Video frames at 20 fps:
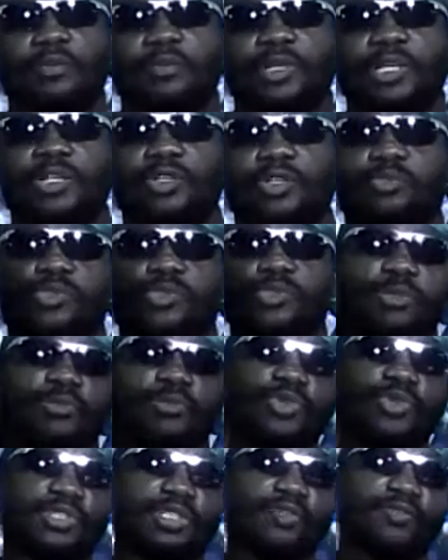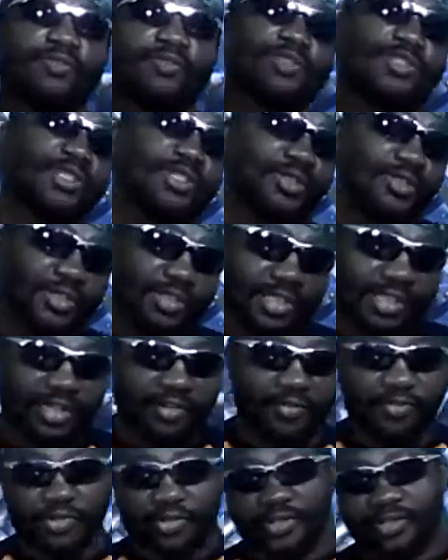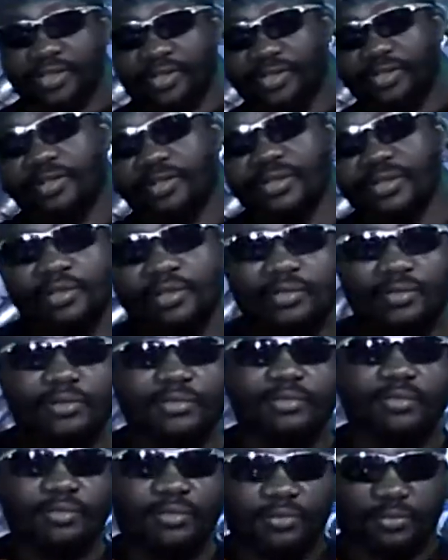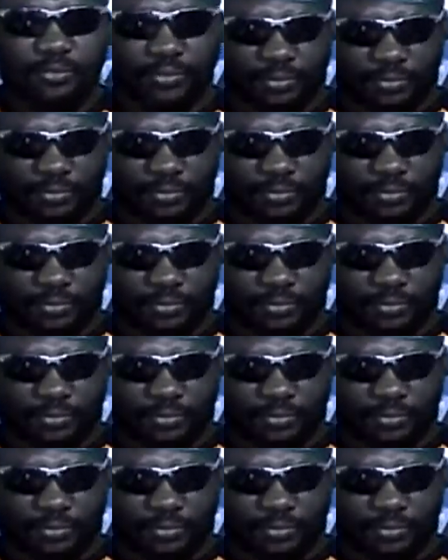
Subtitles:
They told to mash up the temple and to bring most of us into slavery.